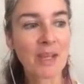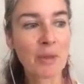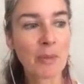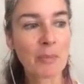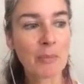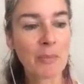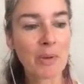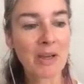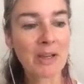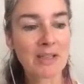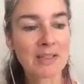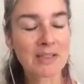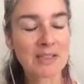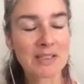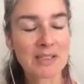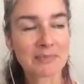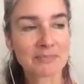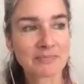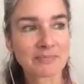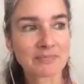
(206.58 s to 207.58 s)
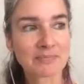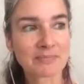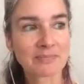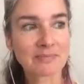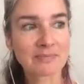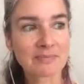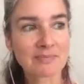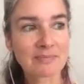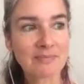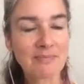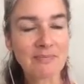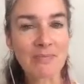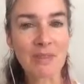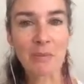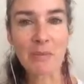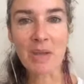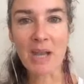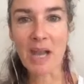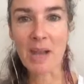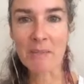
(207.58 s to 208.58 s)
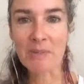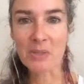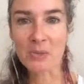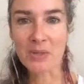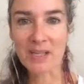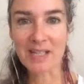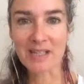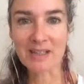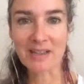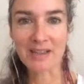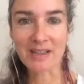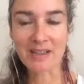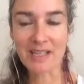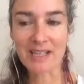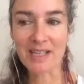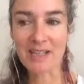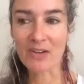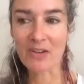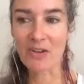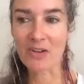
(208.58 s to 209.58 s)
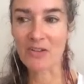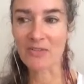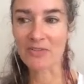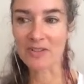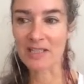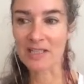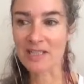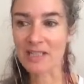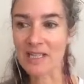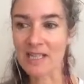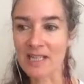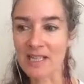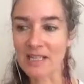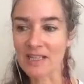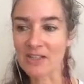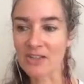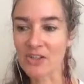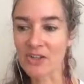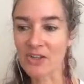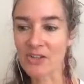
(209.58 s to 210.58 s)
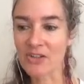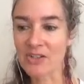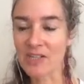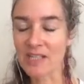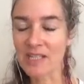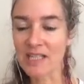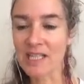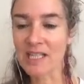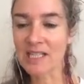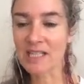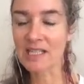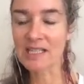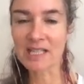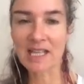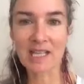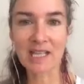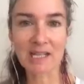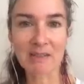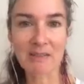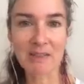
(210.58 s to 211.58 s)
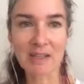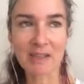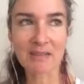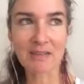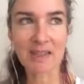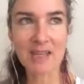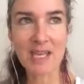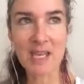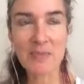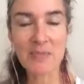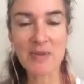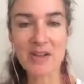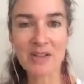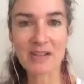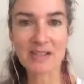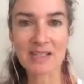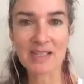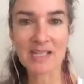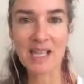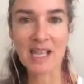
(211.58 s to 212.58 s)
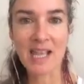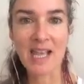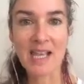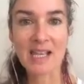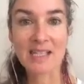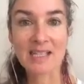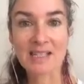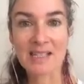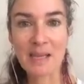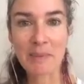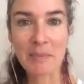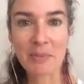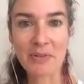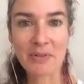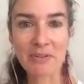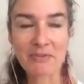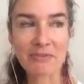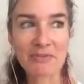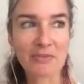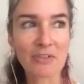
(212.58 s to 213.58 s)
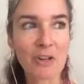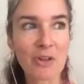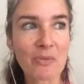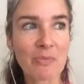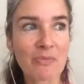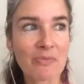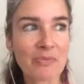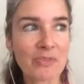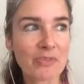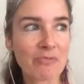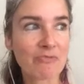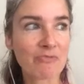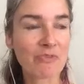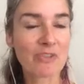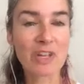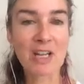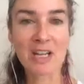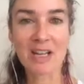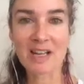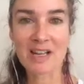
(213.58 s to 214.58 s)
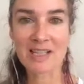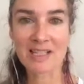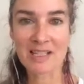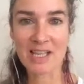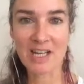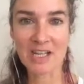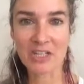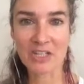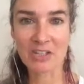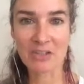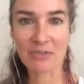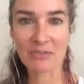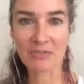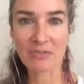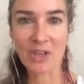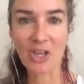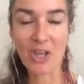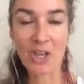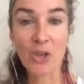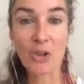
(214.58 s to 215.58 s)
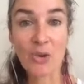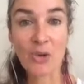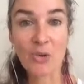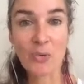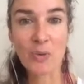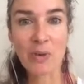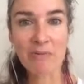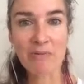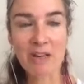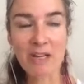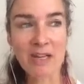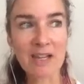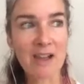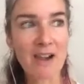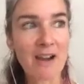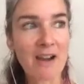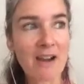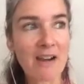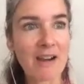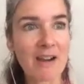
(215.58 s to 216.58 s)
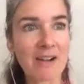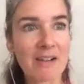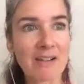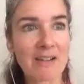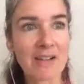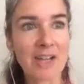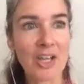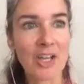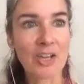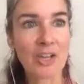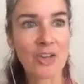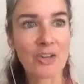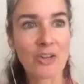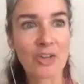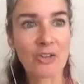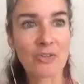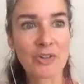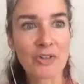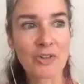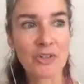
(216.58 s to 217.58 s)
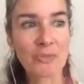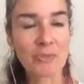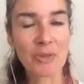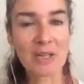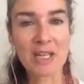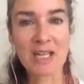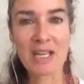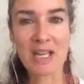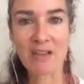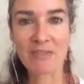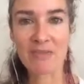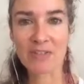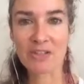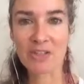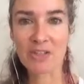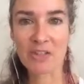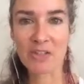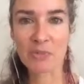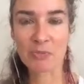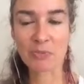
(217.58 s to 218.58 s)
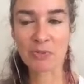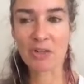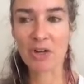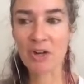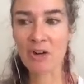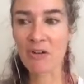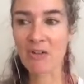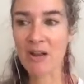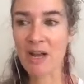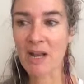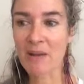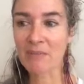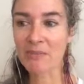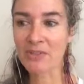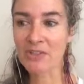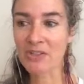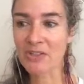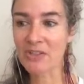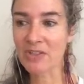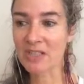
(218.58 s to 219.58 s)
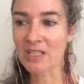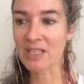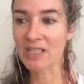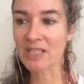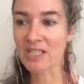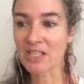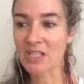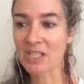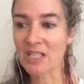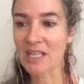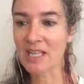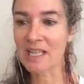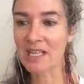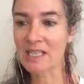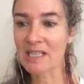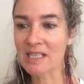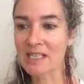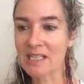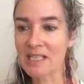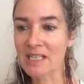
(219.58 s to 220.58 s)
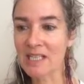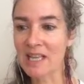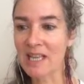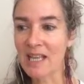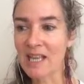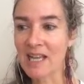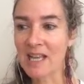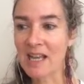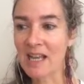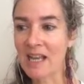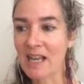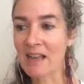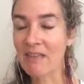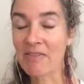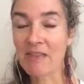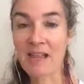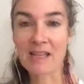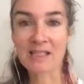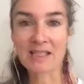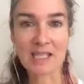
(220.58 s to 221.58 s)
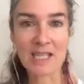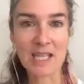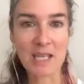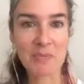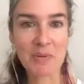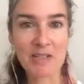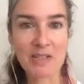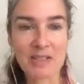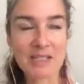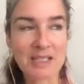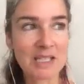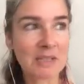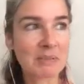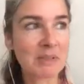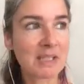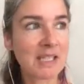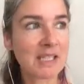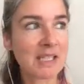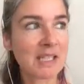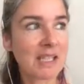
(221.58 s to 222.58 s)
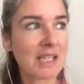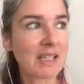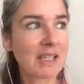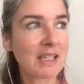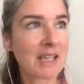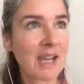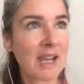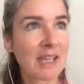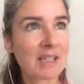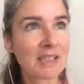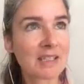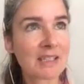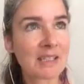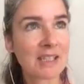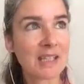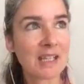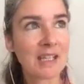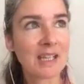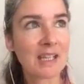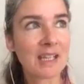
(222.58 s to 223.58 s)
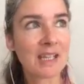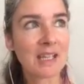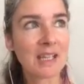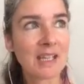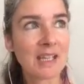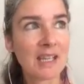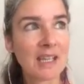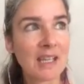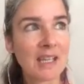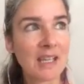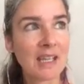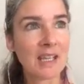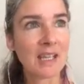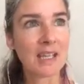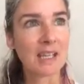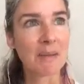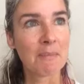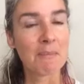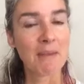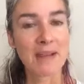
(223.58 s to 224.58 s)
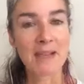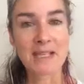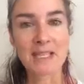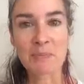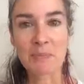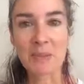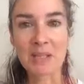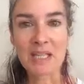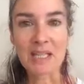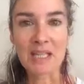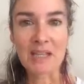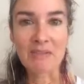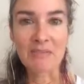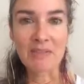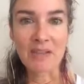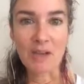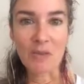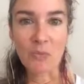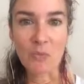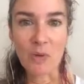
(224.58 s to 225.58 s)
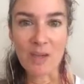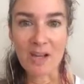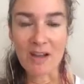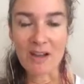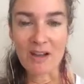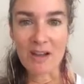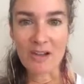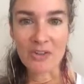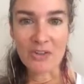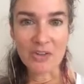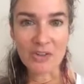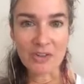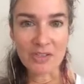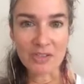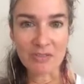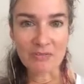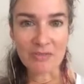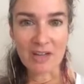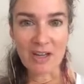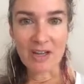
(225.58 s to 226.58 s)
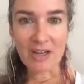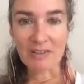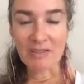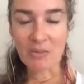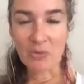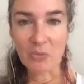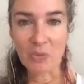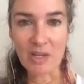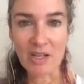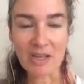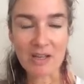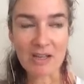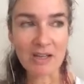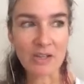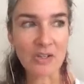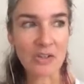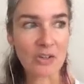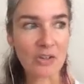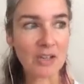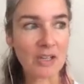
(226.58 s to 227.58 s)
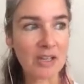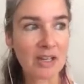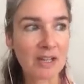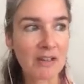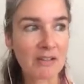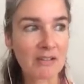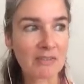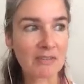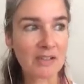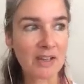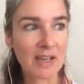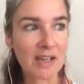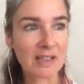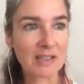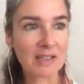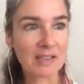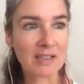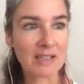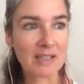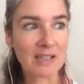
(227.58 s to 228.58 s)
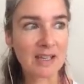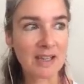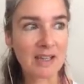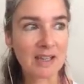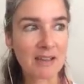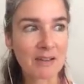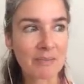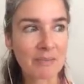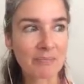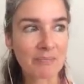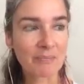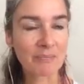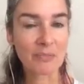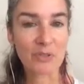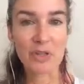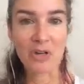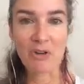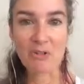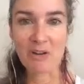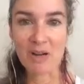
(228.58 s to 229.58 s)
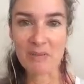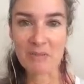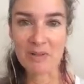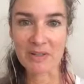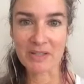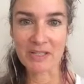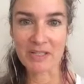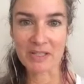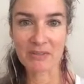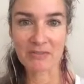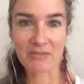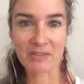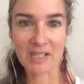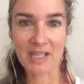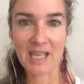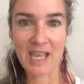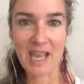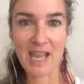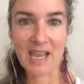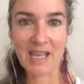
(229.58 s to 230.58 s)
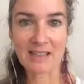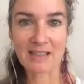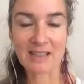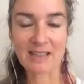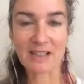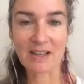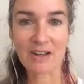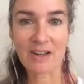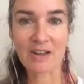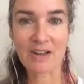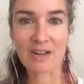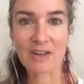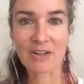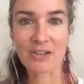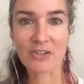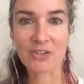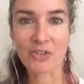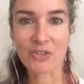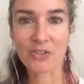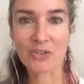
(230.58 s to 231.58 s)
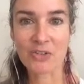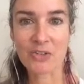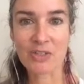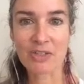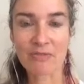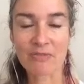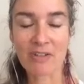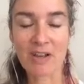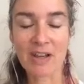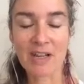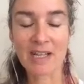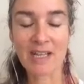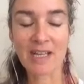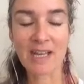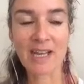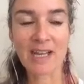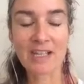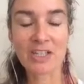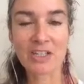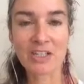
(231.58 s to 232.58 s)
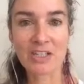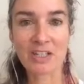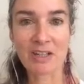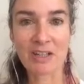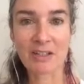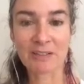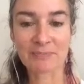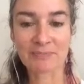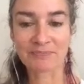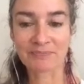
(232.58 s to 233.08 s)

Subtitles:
But perhaps we can think of a sin as those things that keep us separate from realization of who we really are. Those beliefs, those programs, those conditionings that keep us limited, that make us believe that we are not divine, that we are not love, that program us to forget our true divine nature.